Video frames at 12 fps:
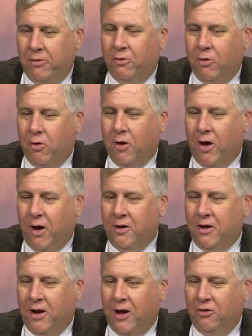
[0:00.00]
her a lot,
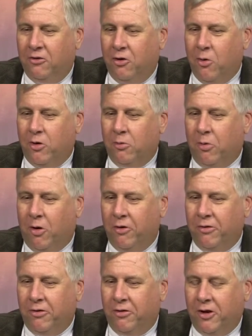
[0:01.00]
and I actually go out to
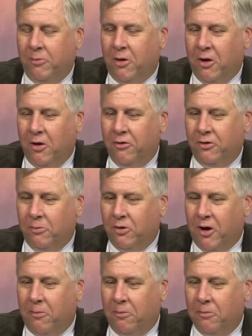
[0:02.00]
Parsons and eat my lunch
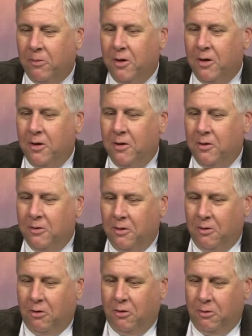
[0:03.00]
sometime
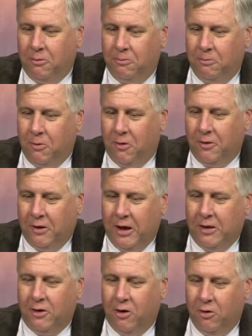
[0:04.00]
on the
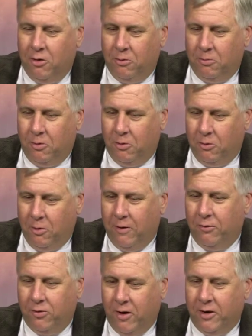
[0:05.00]
lake there, and her
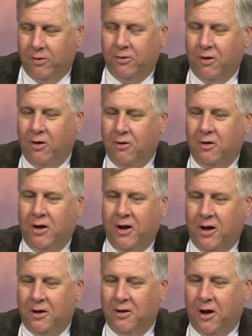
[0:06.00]
gravesite is there. And
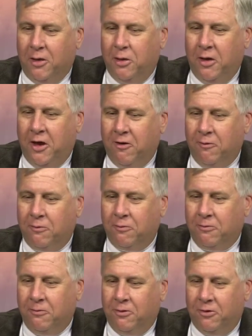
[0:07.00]
I think
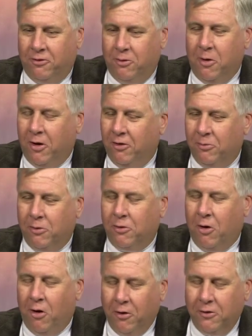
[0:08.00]
of Sister Mary Elizabeth
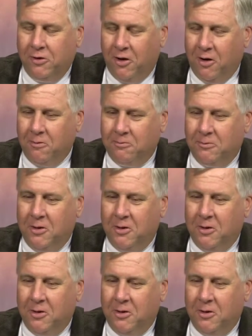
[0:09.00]
all the time